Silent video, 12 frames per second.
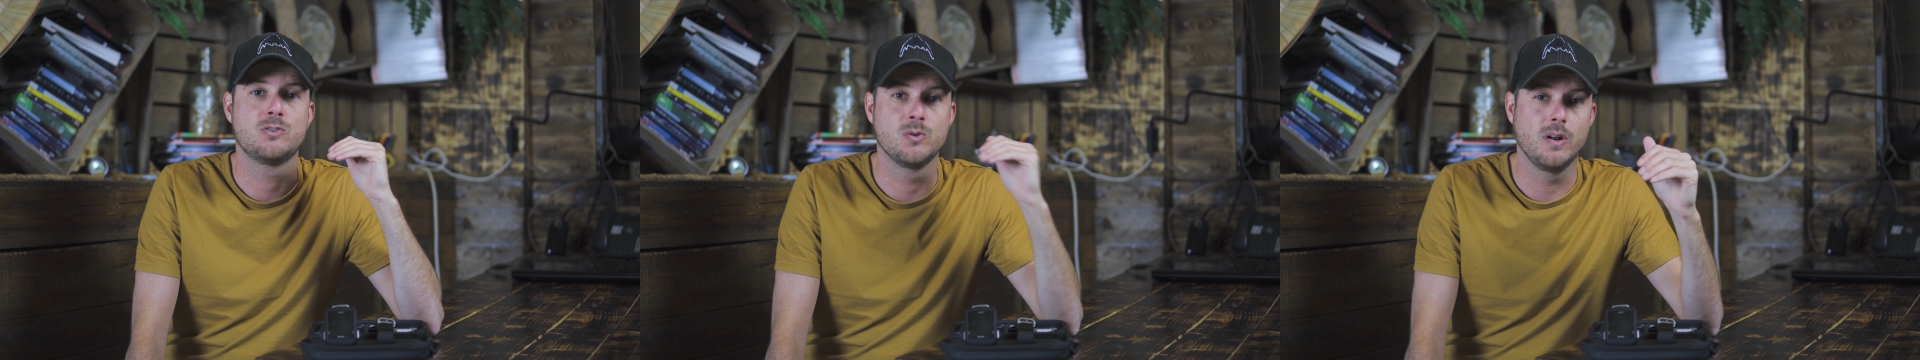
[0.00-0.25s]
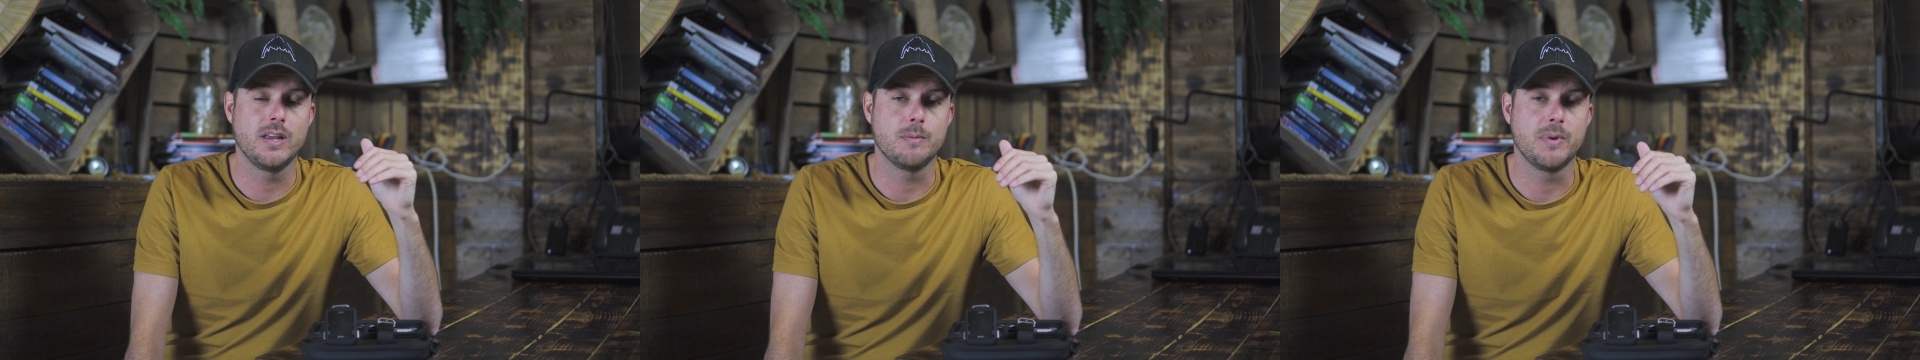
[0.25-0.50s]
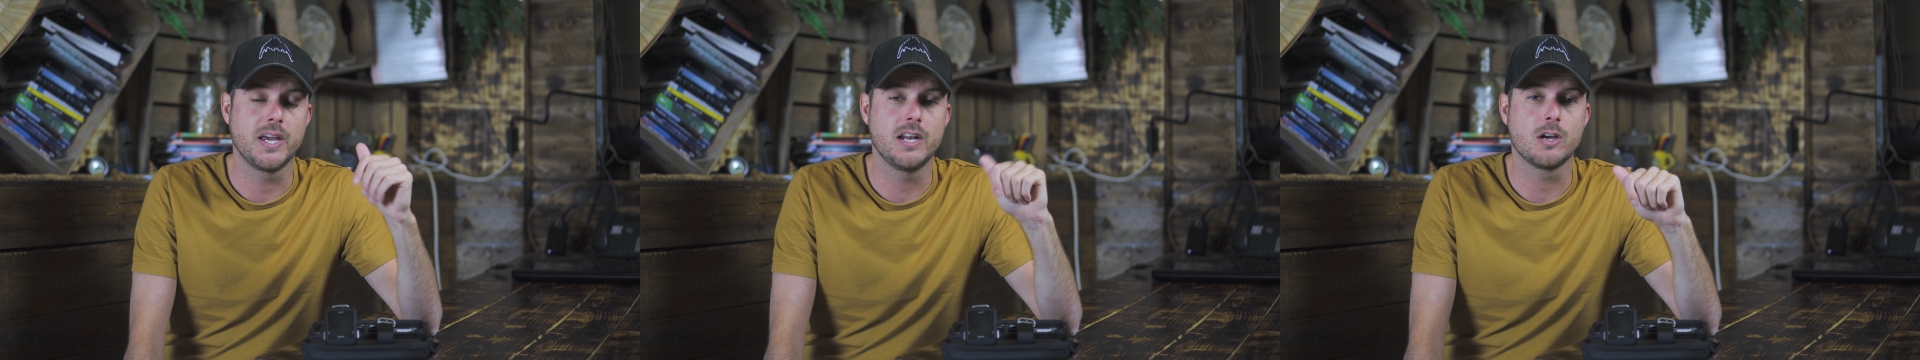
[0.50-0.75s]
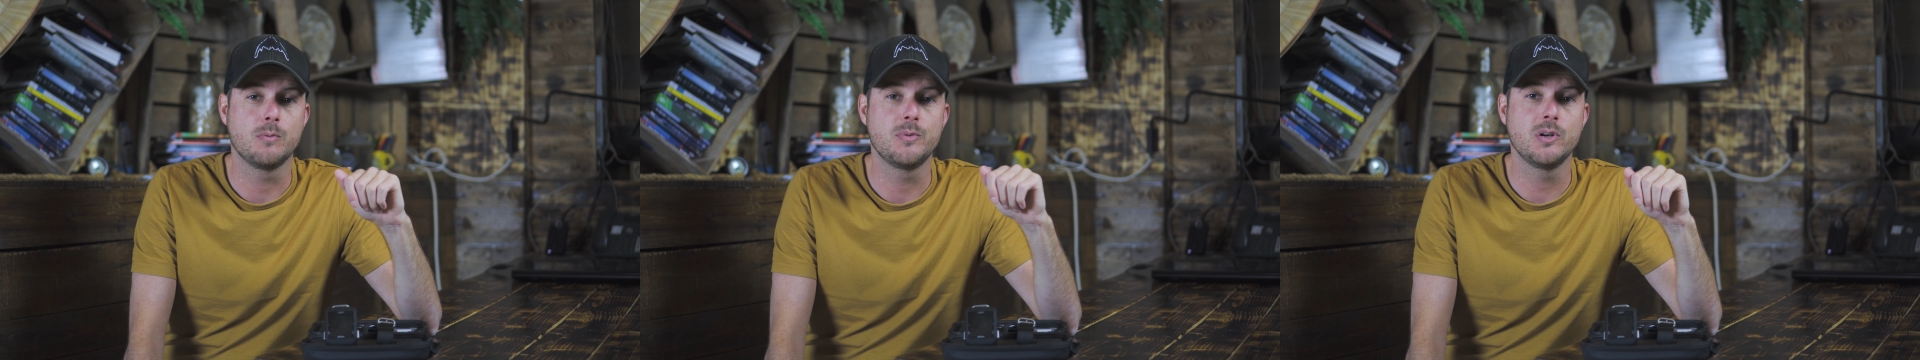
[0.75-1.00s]
truly a
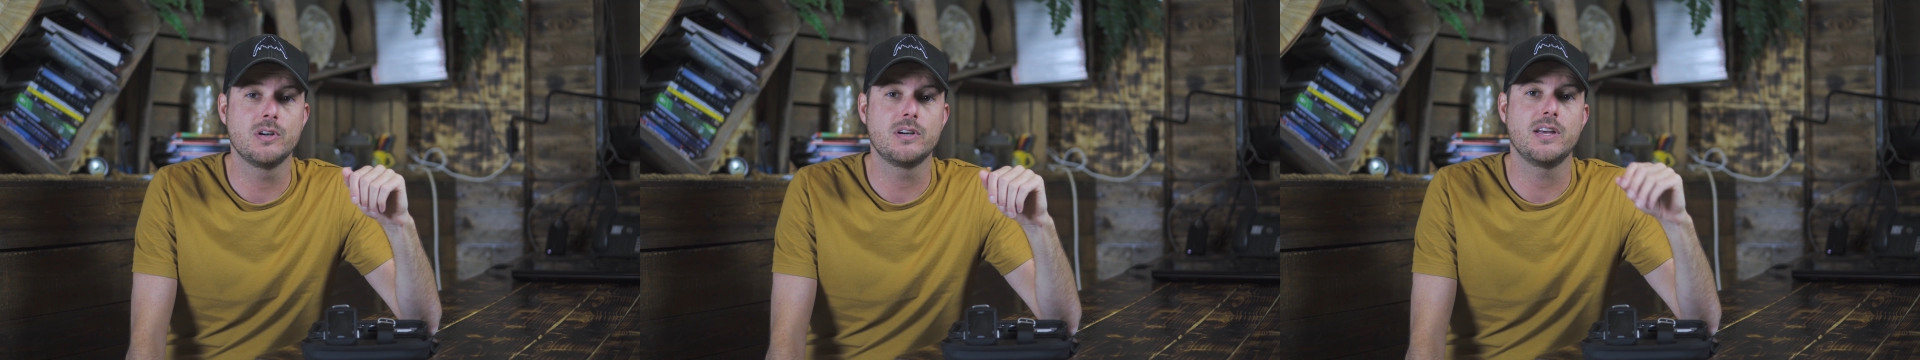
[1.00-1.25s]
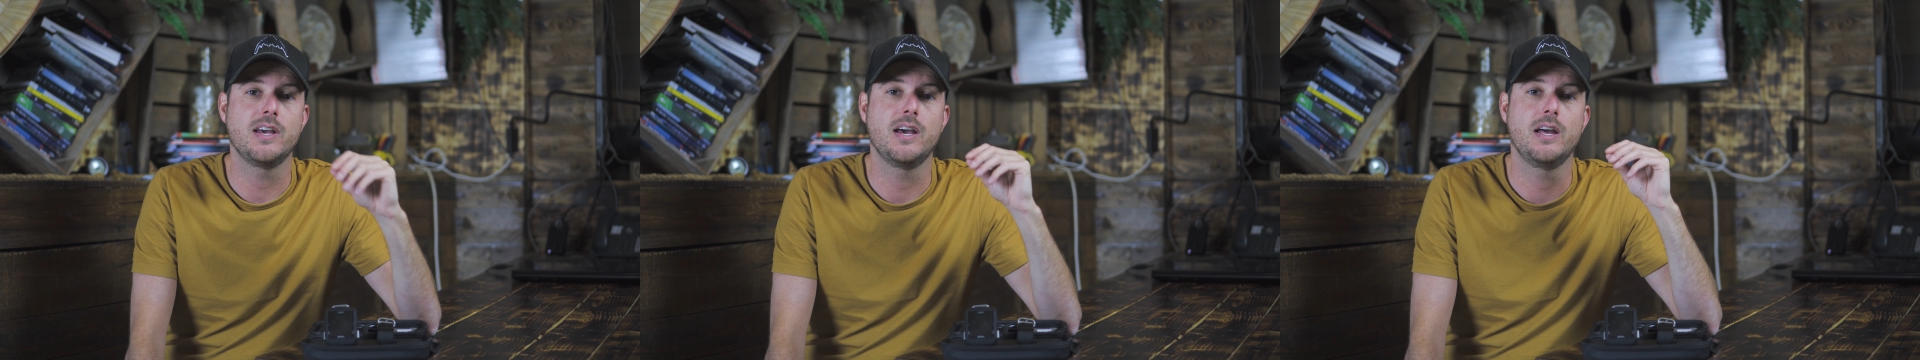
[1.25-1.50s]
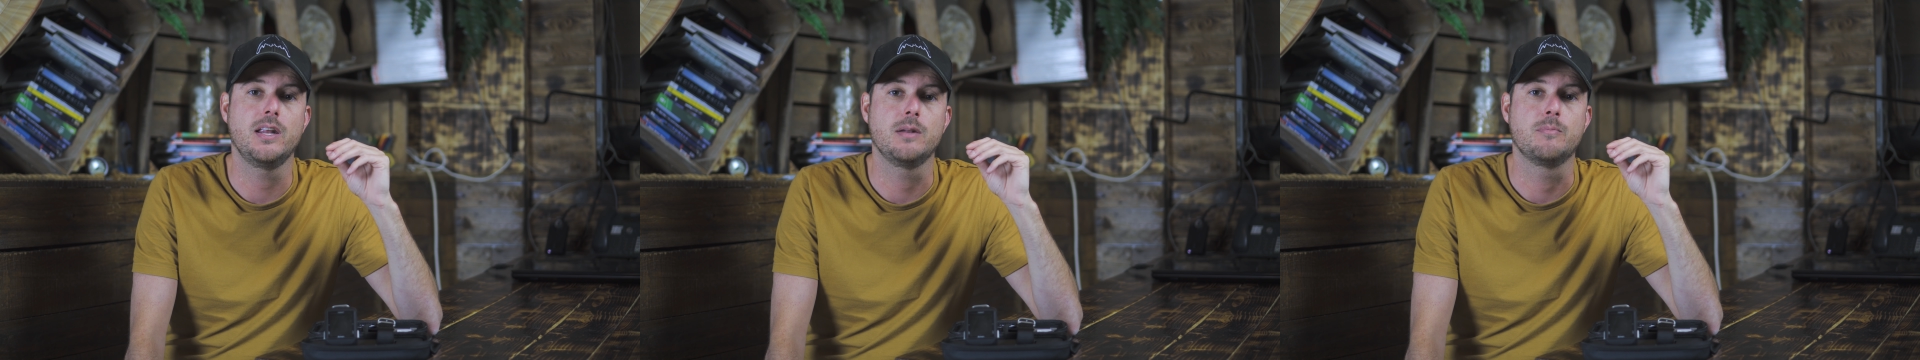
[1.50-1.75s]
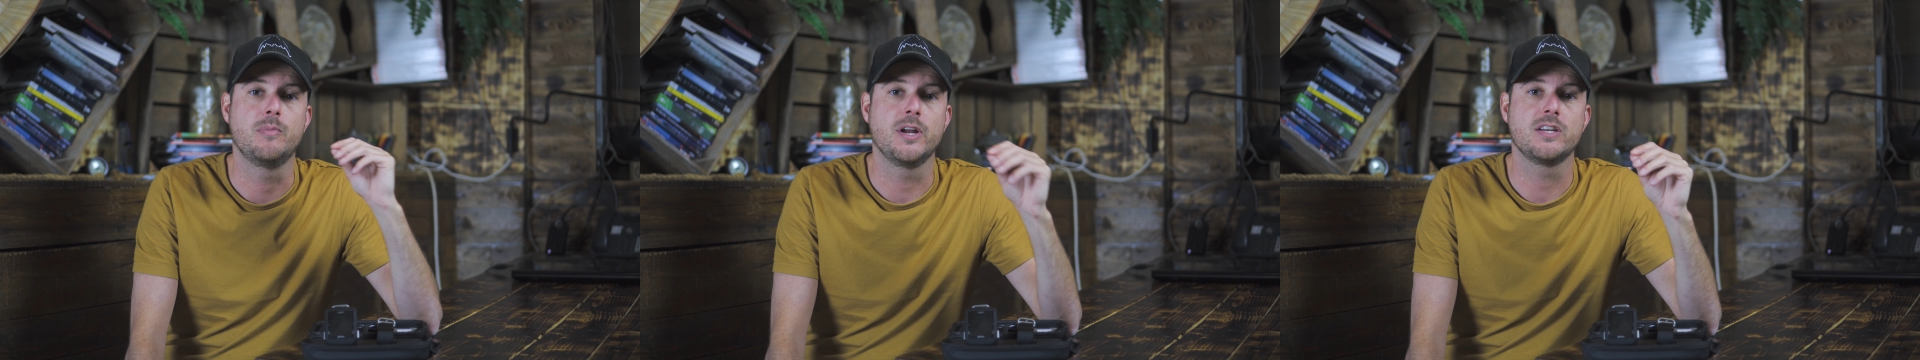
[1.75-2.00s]
beginner computer and it
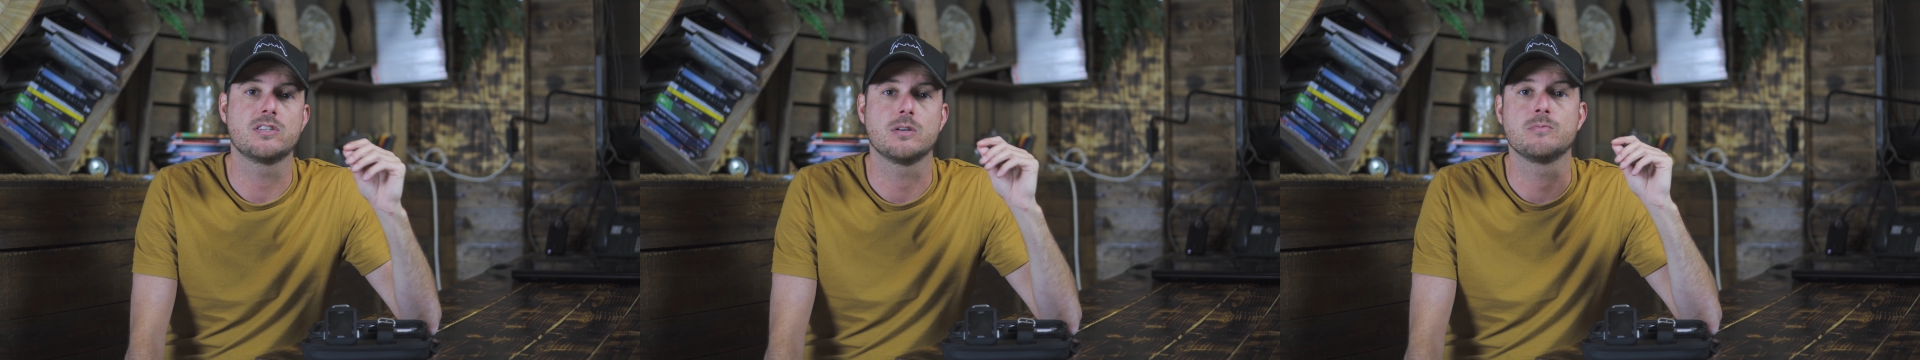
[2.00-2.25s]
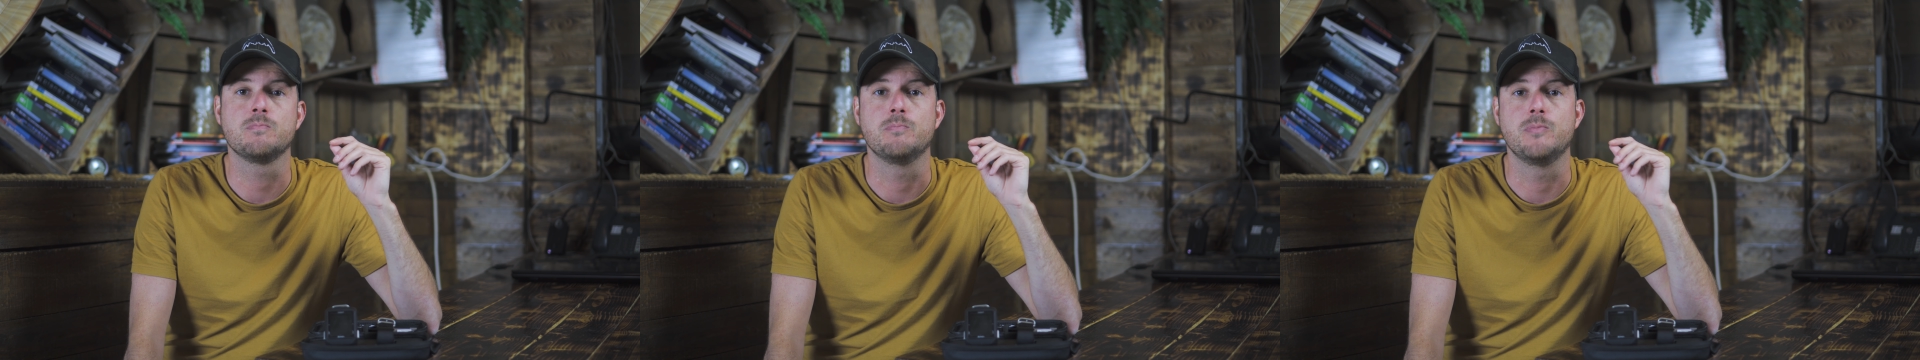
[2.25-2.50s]
brings some